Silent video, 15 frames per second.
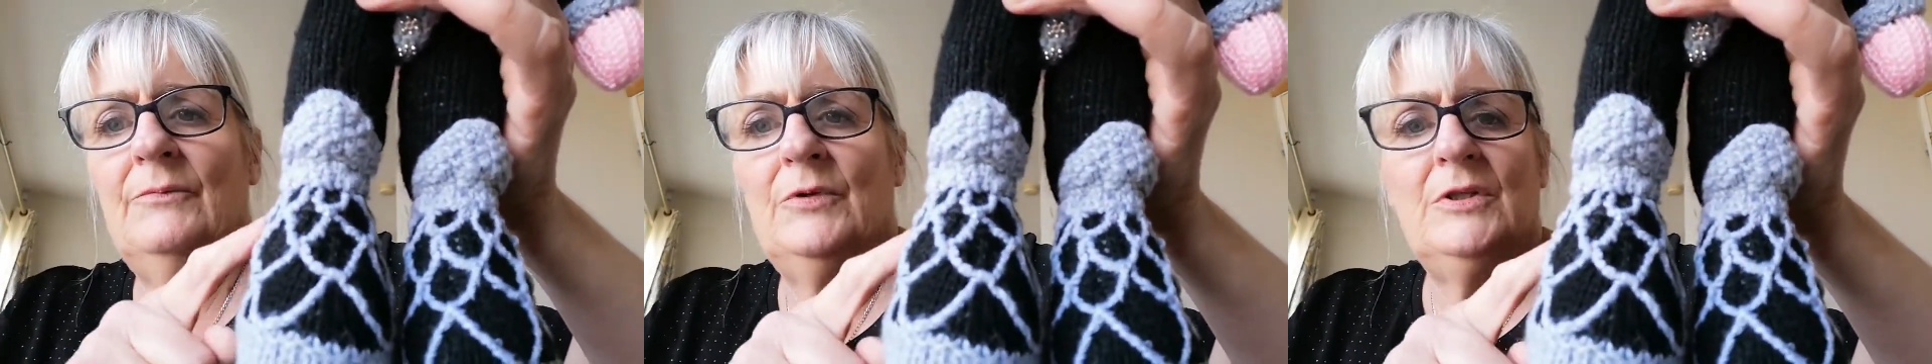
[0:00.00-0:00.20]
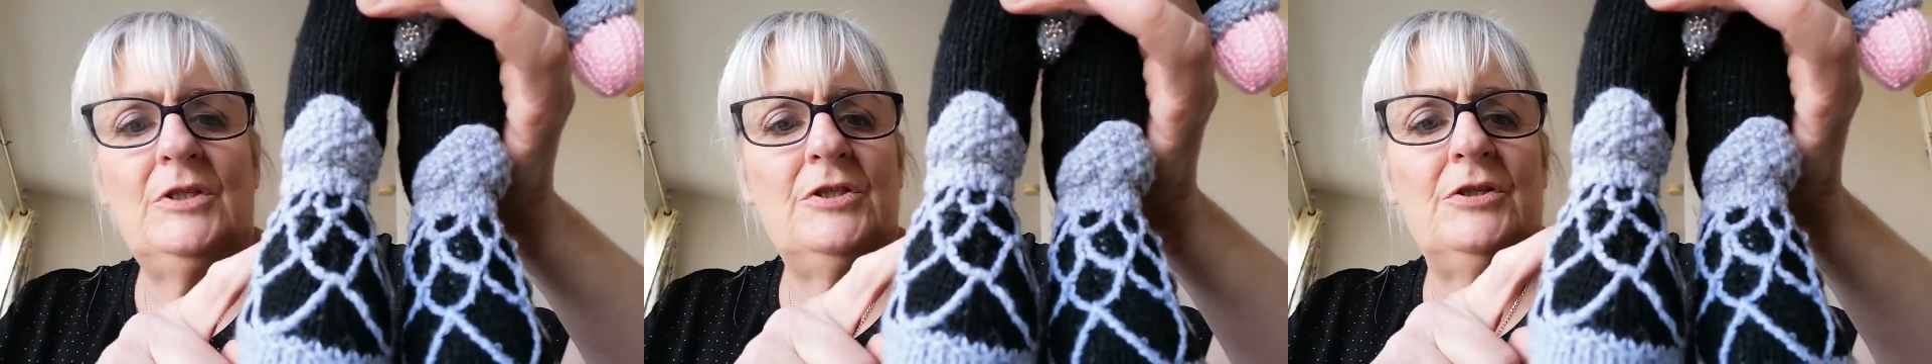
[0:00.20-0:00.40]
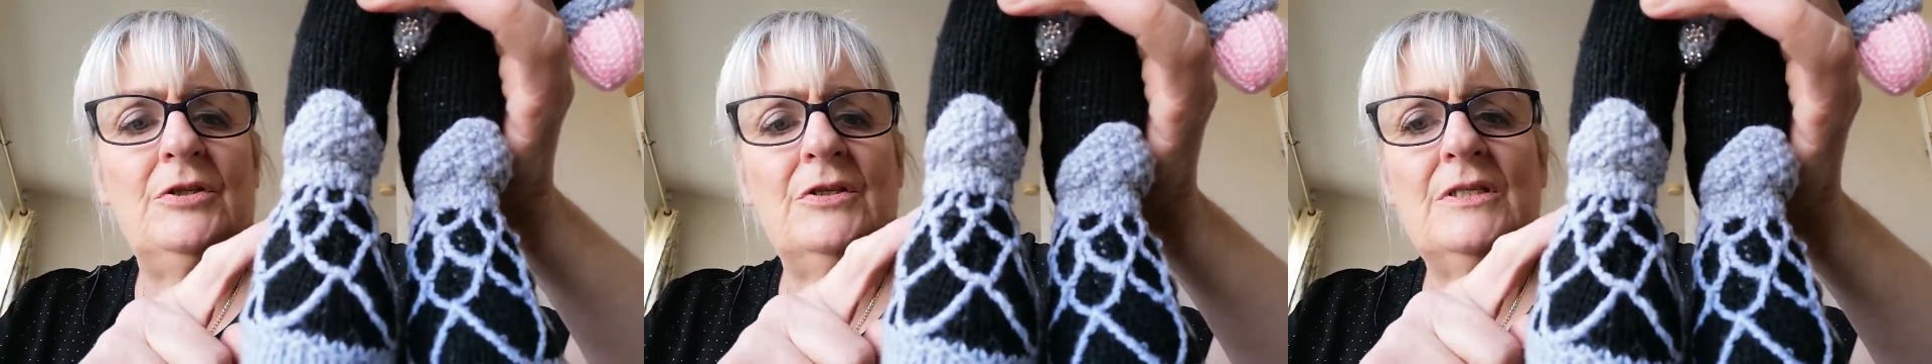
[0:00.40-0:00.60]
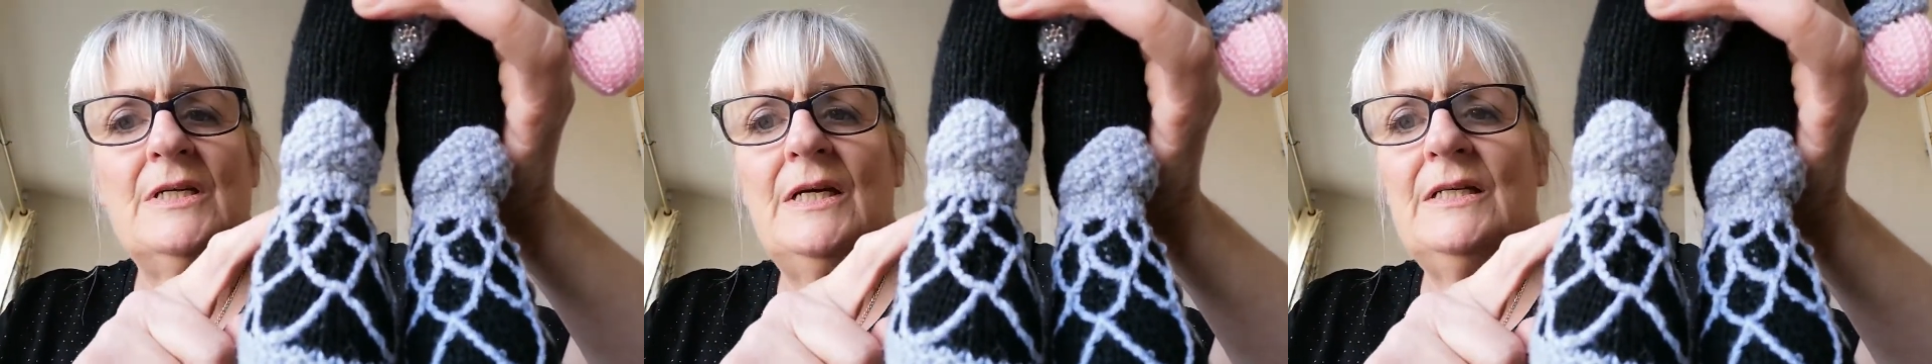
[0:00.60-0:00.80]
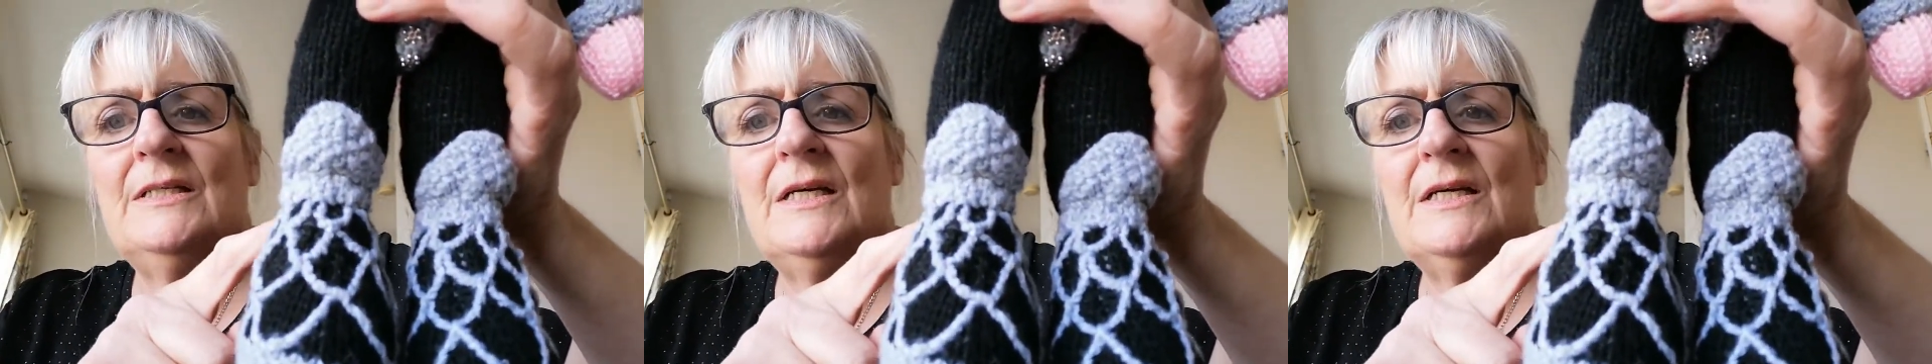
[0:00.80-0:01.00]
what I should have
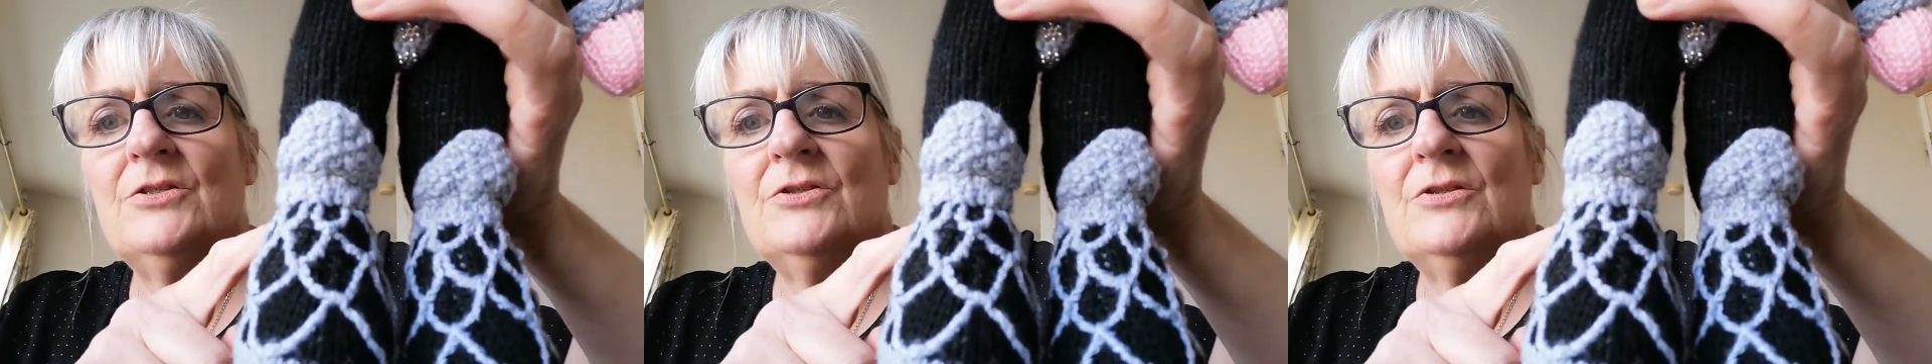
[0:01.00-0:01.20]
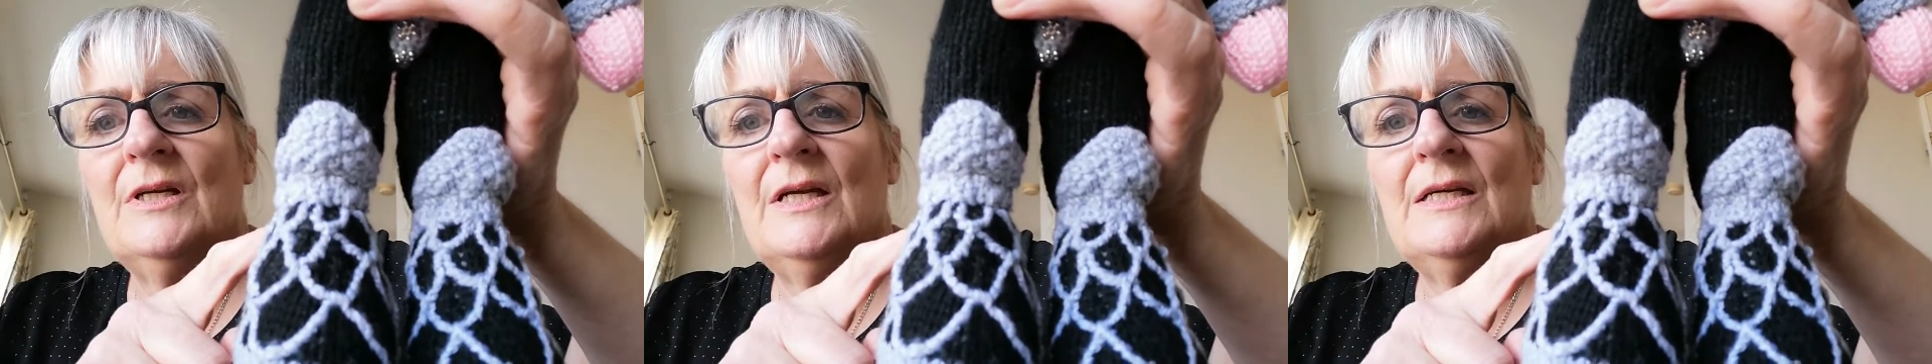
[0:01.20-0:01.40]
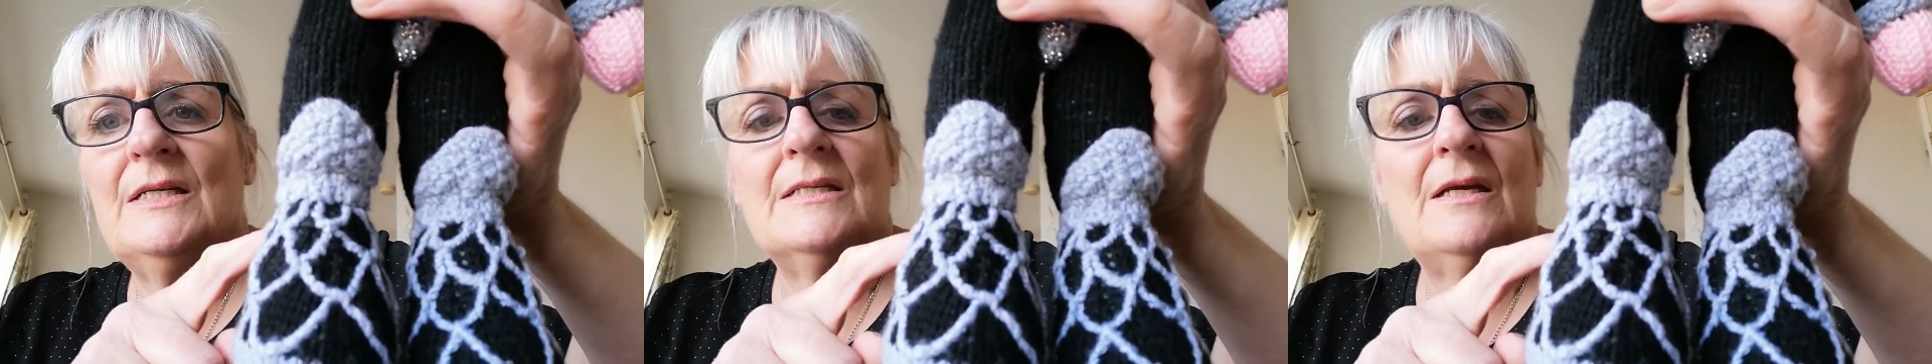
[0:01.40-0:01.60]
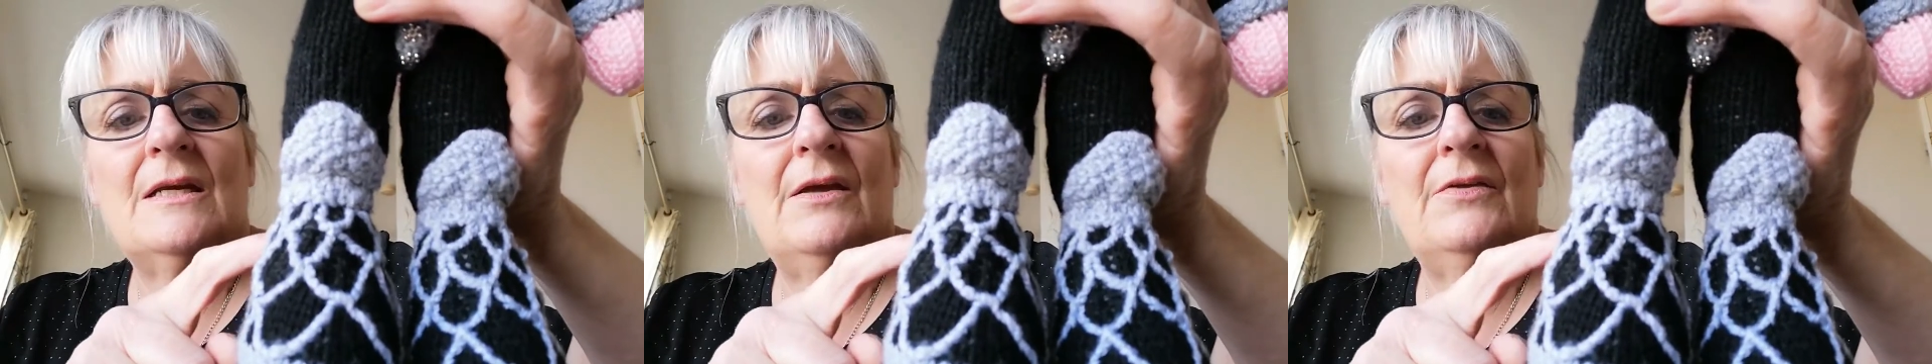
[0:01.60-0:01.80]
said yesterday is